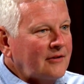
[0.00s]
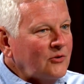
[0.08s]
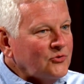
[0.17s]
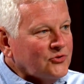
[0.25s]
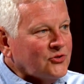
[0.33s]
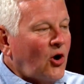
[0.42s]

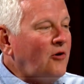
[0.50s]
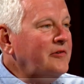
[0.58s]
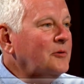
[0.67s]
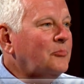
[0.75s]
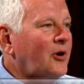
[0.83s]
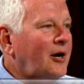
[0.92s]

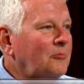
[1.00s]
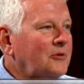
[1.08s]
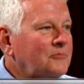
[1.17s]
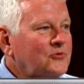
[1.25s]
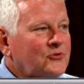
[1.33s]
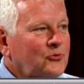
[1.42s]
solving
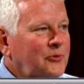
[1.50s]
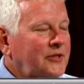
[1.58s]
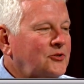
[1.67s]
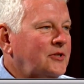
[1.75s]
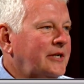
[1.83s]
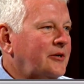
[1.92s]
problems through
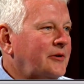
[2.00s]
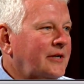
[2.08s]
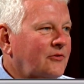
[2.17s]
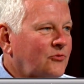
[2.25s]
engineering,